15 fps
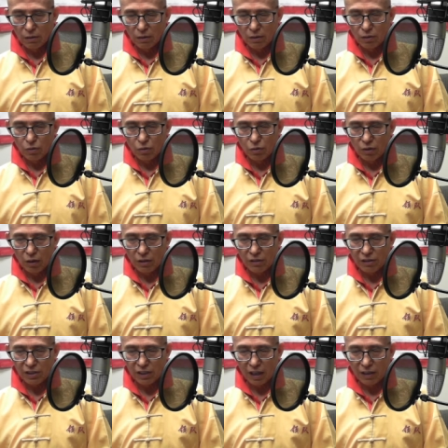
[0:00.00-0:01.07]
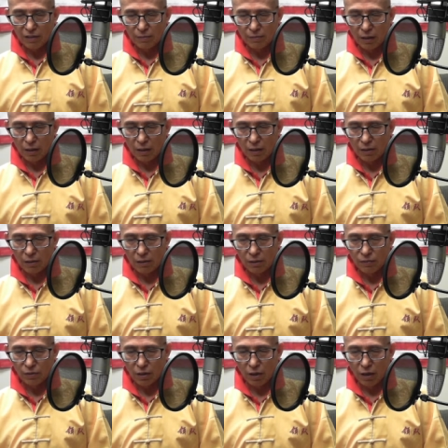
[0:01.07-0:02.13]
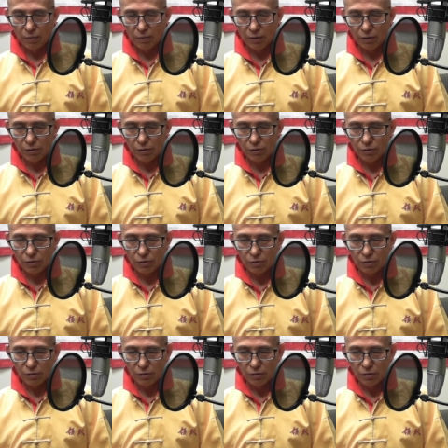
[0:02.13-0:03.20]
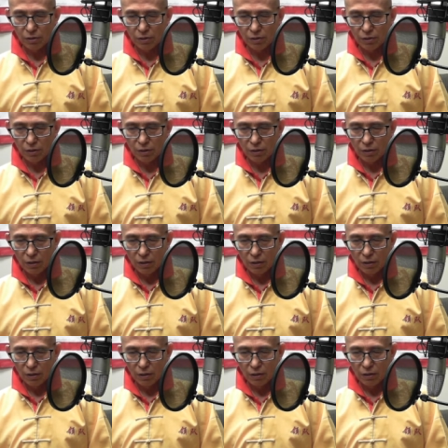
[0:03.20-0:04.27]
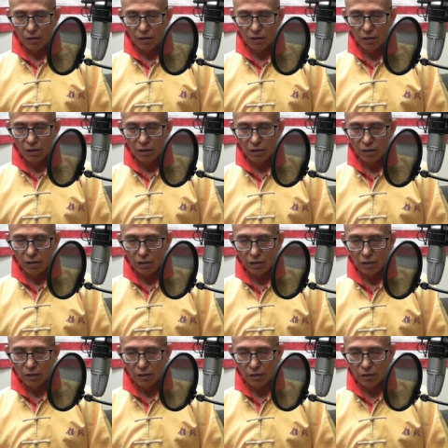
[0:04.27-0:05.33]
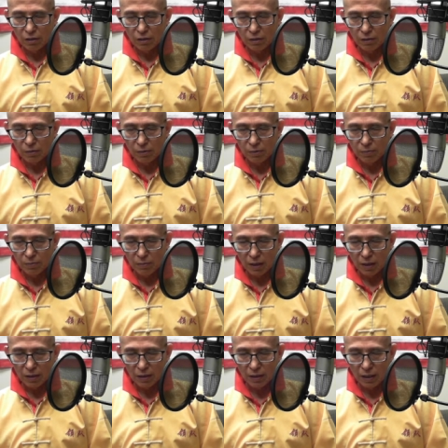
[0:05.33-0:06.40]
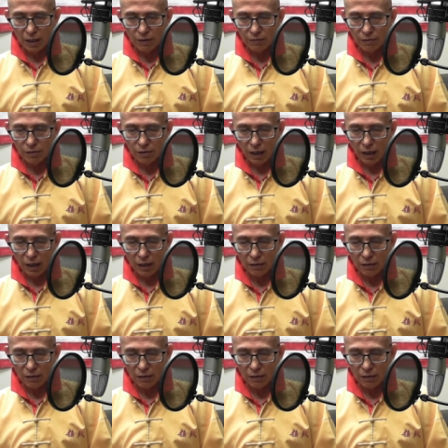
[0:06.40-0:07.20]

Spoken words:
into another state of mind of calmness and deep meditative state.